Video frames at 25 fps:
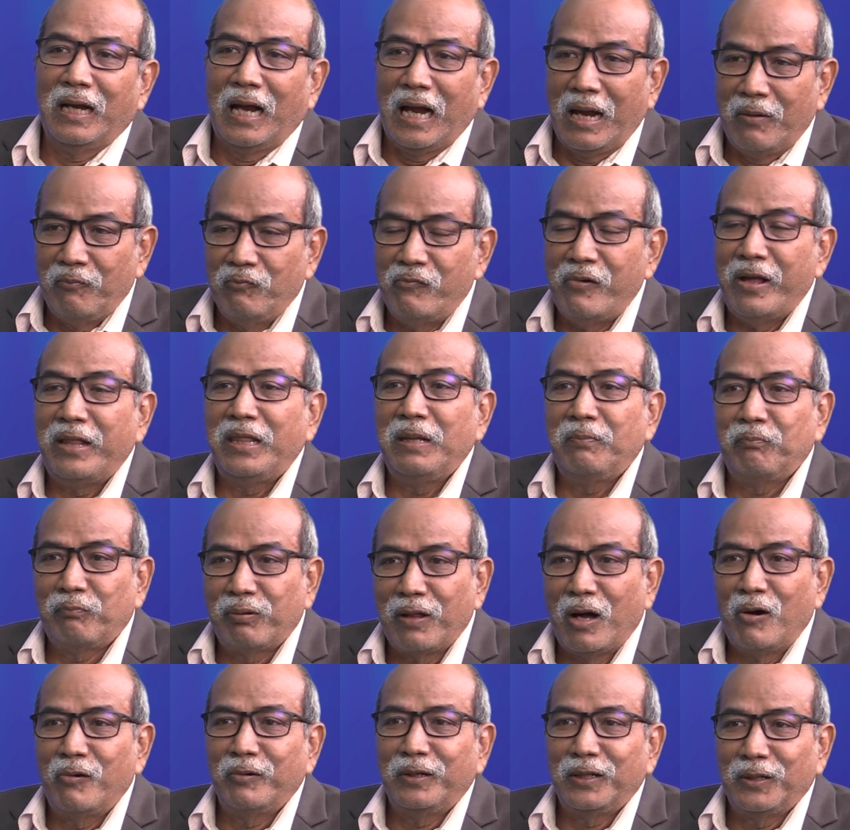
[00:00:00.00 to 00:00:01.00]
I'm very
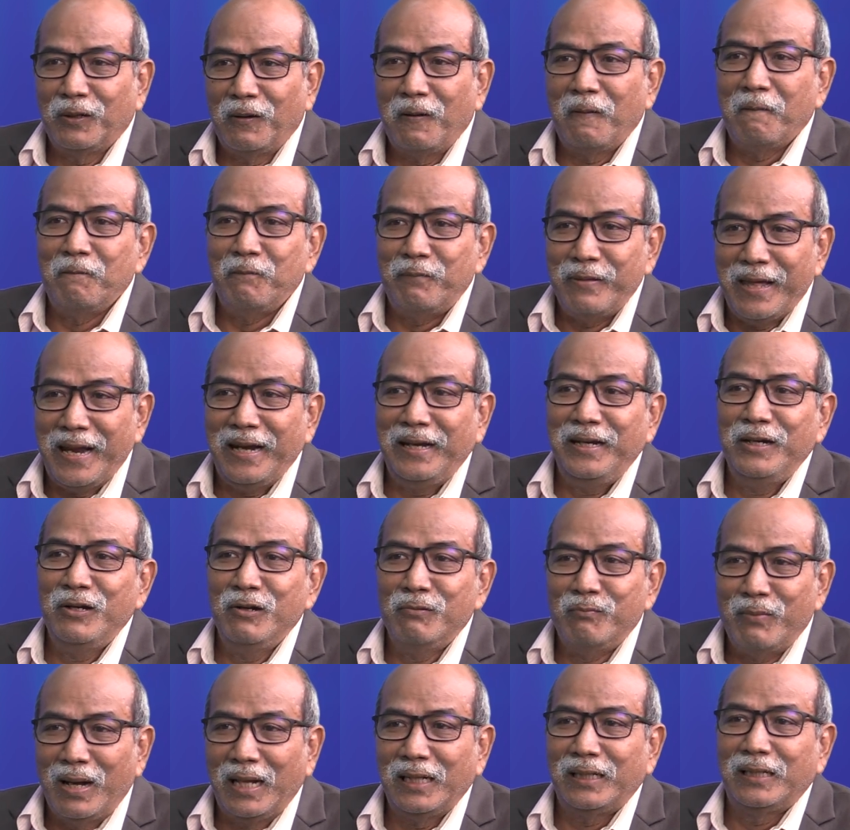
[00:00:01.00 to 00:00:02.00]
proud, brand new
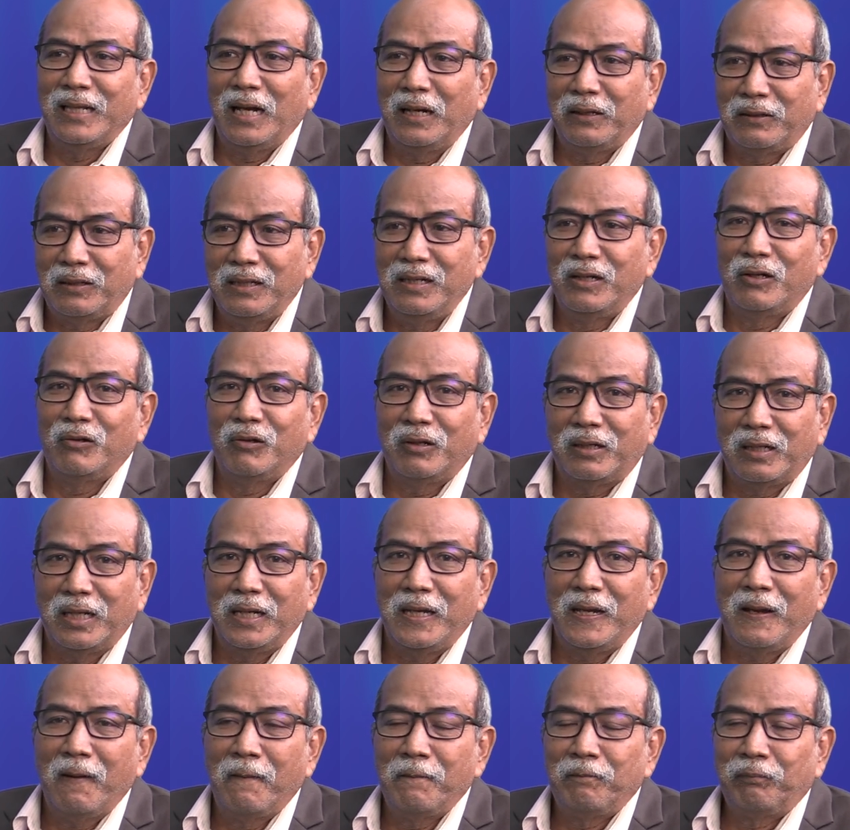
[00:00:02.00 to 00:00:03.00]
Mazda
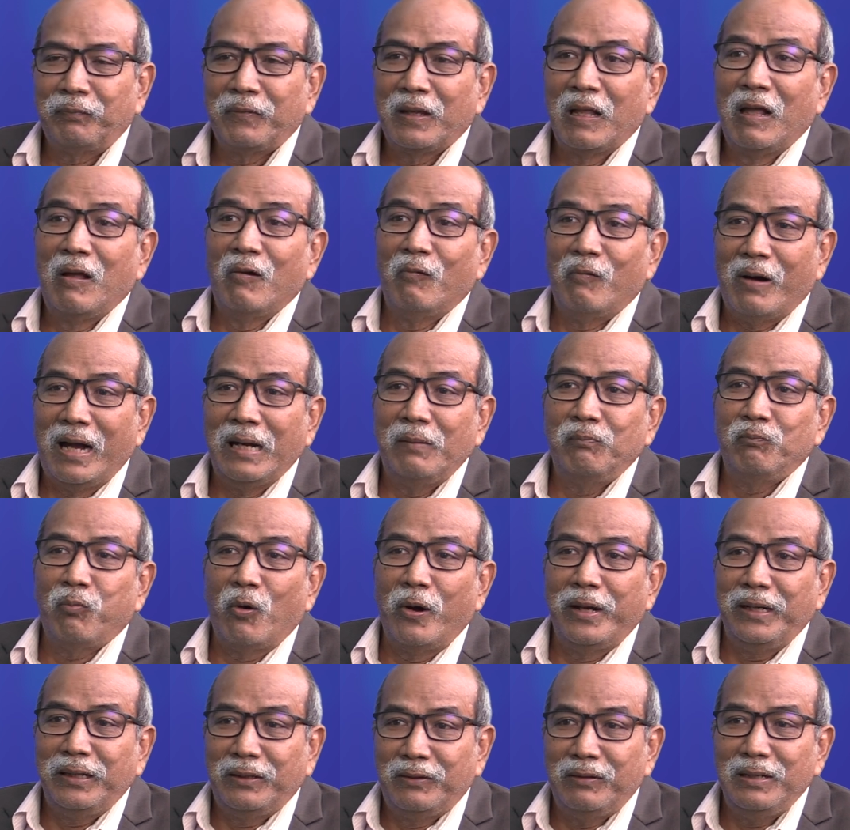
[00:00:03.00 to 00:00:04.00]
323,
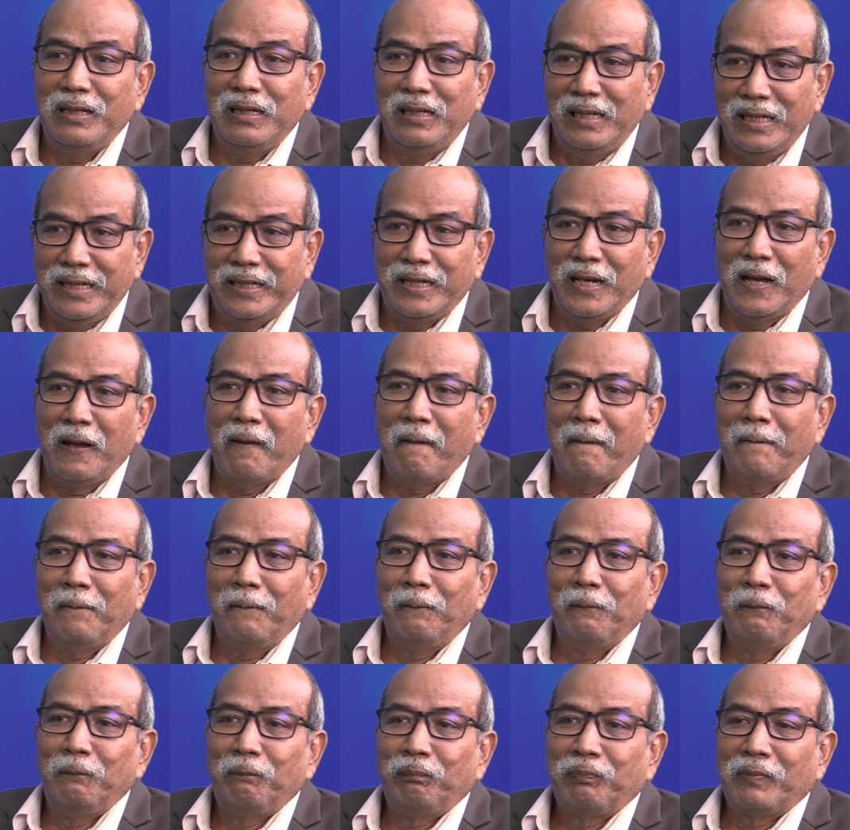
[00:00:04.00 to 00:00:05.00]
1.3
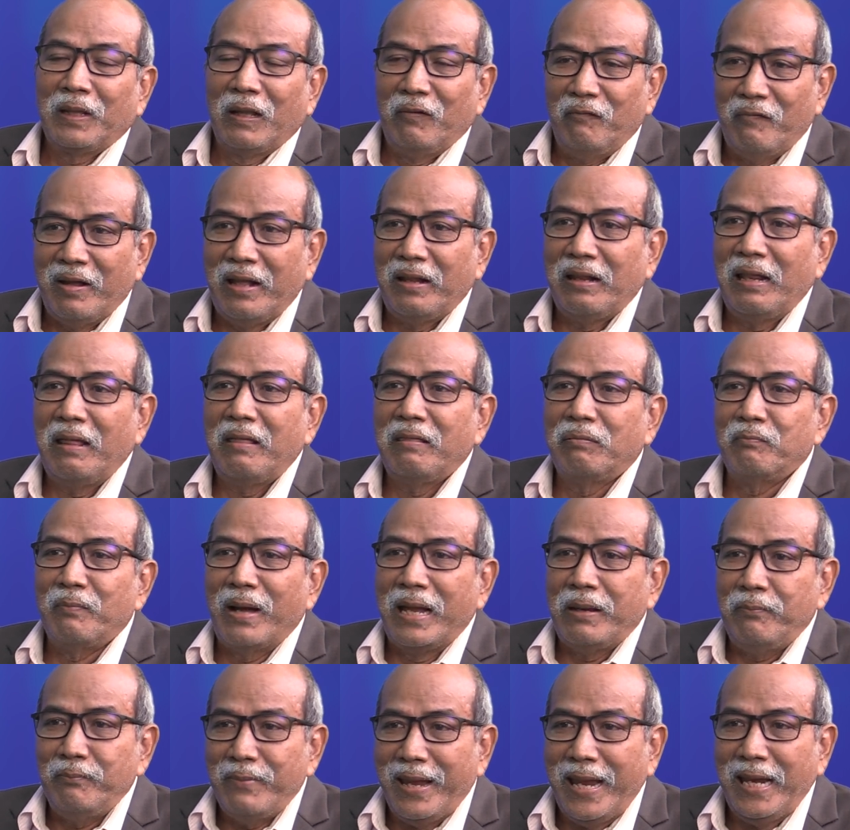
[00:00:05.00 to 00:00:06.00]
liter. Whereas
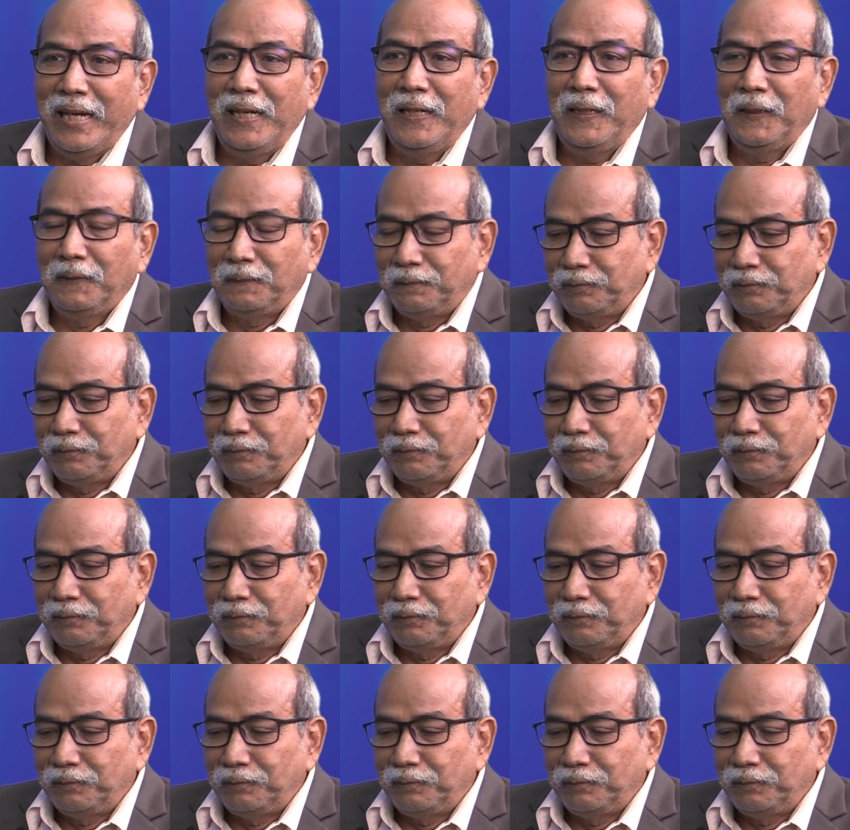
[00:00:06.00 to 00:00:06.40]
my man,